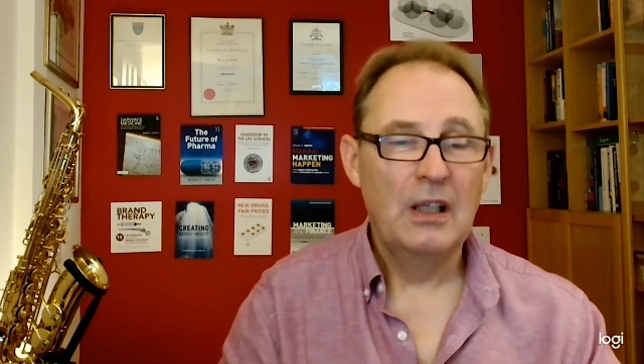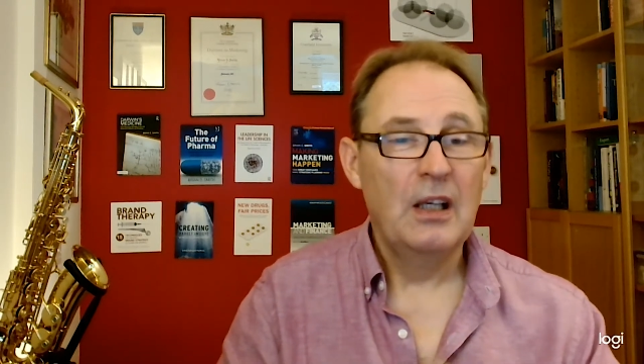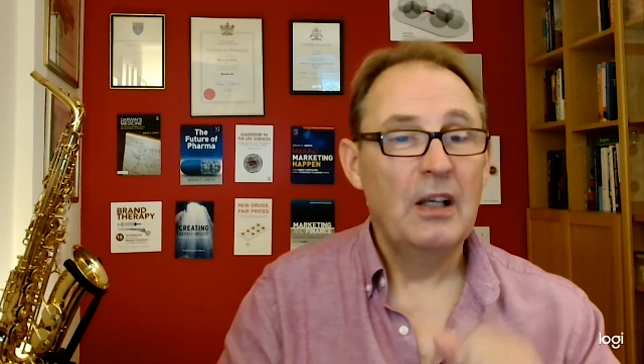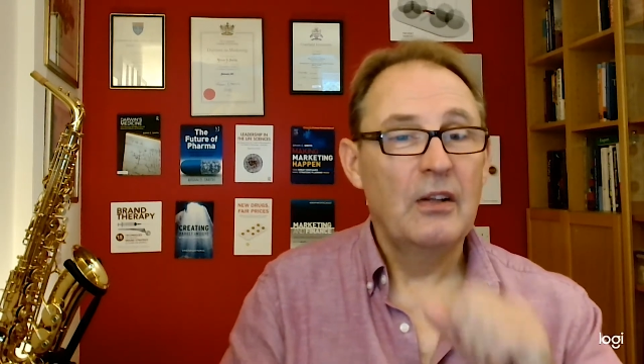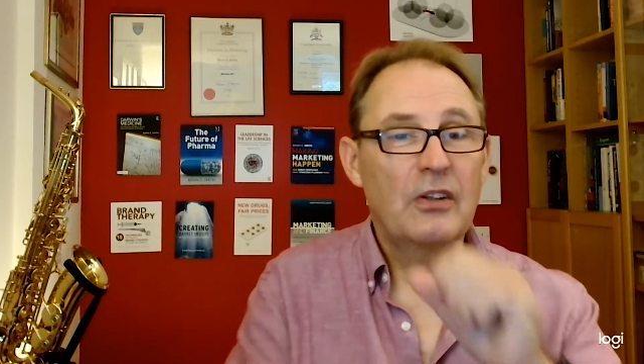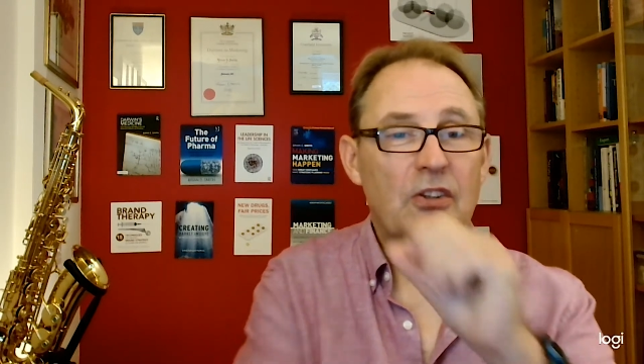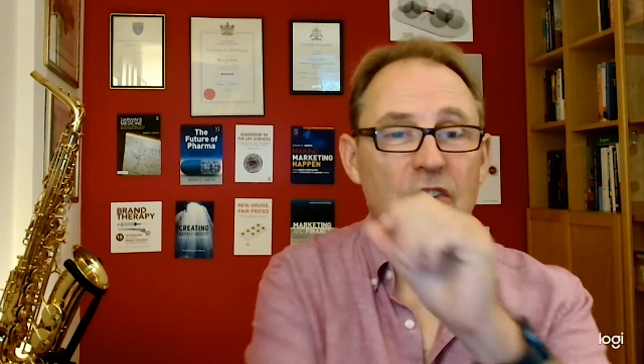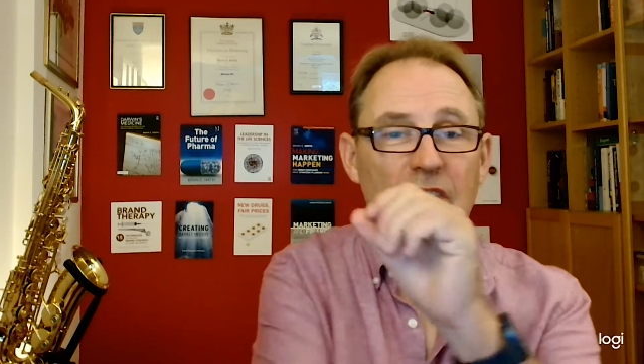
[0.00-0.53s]
The
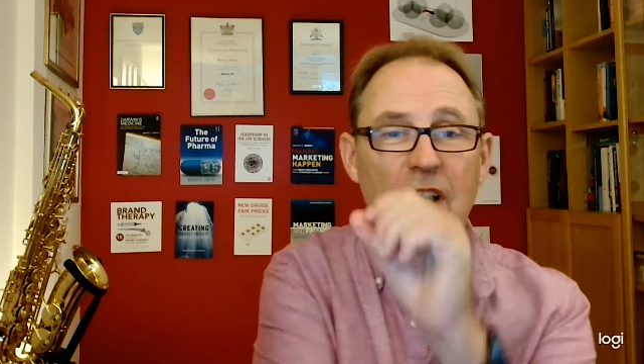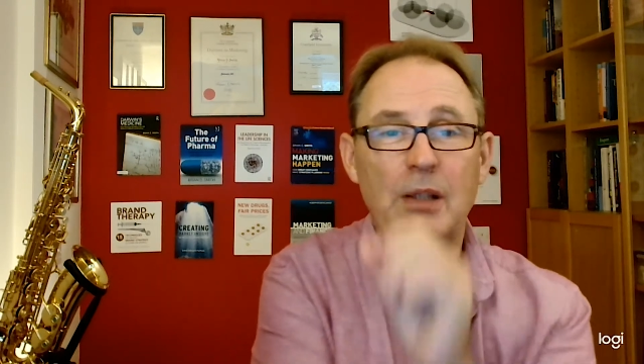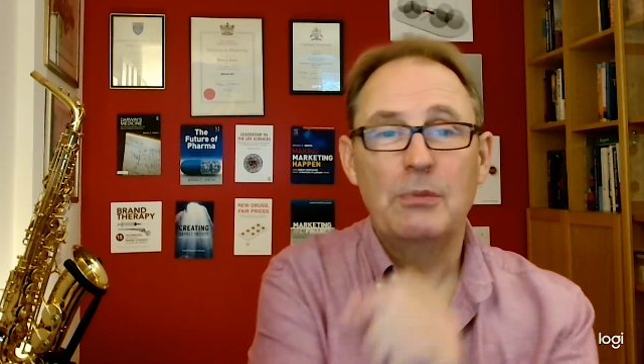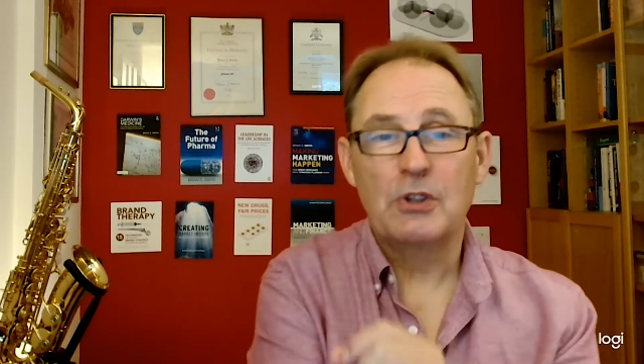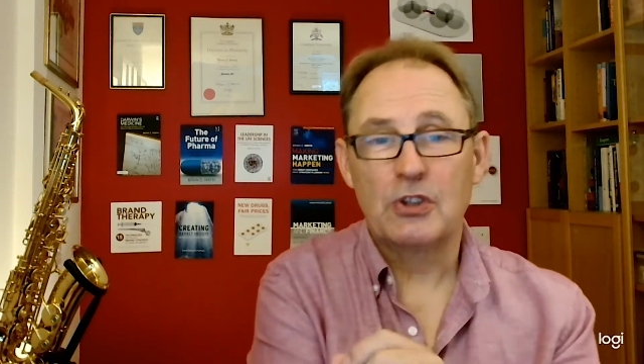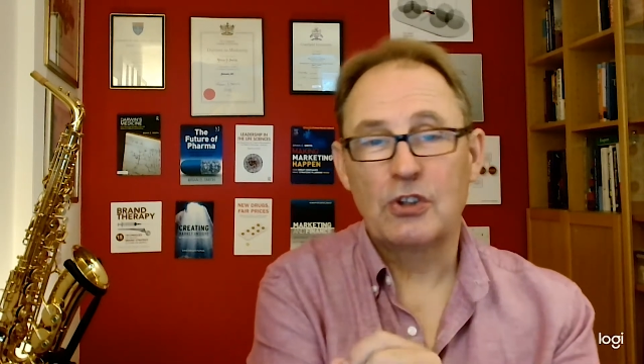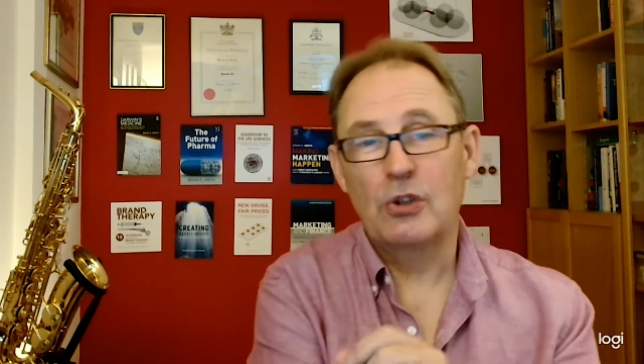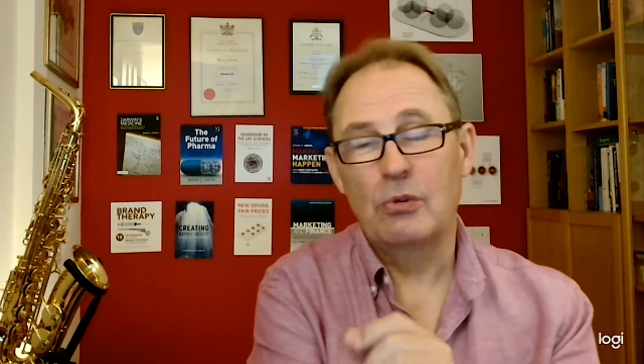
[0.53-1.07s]
same is
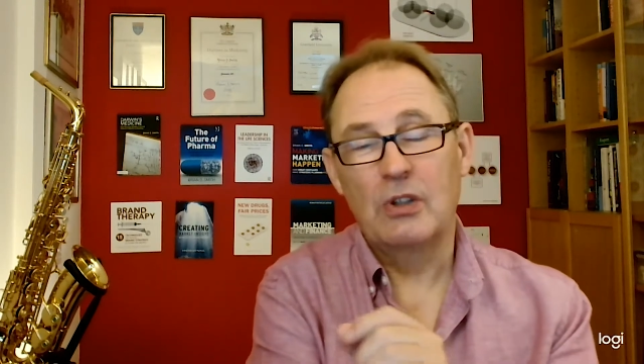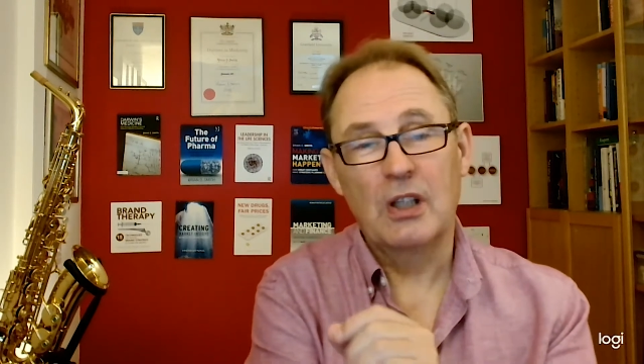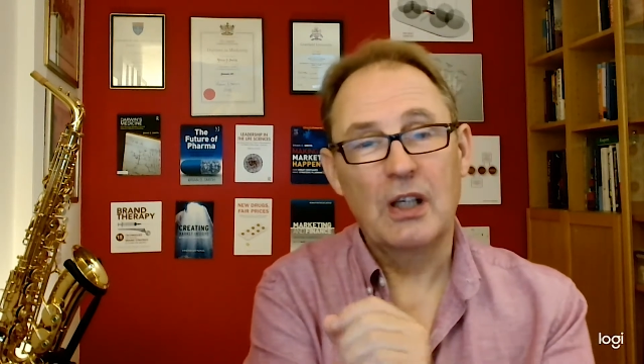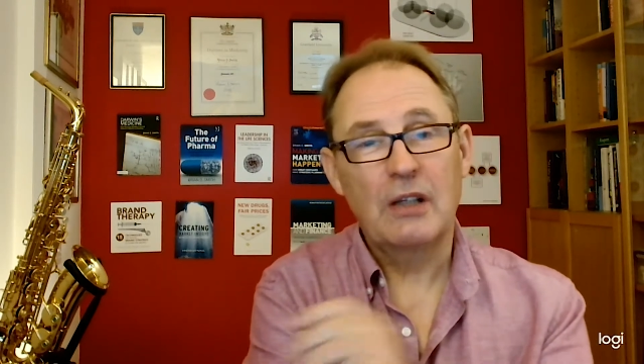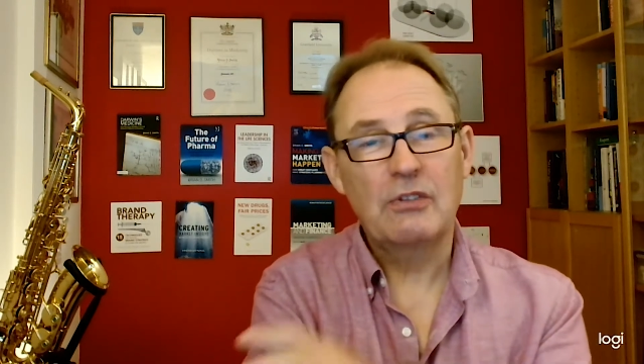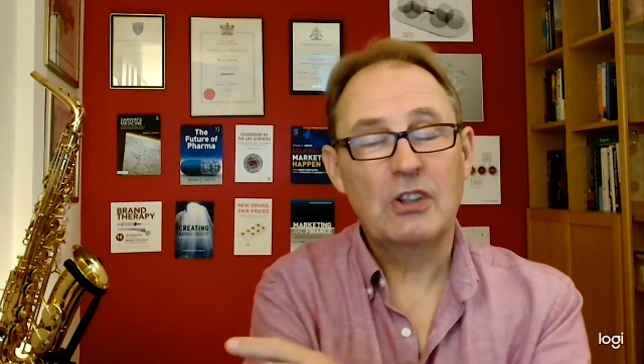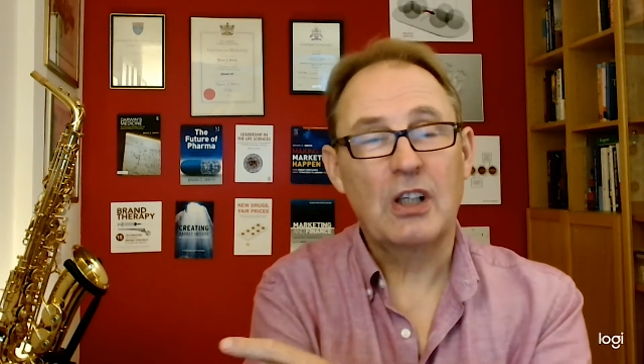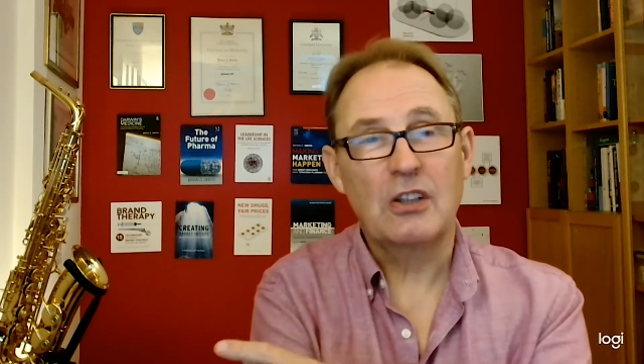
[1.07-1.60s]
true in the life
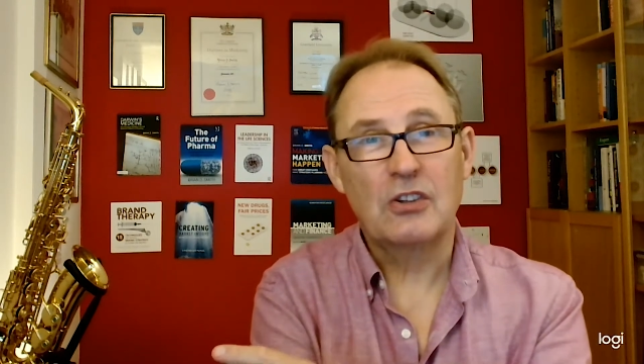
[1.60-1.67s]
sciences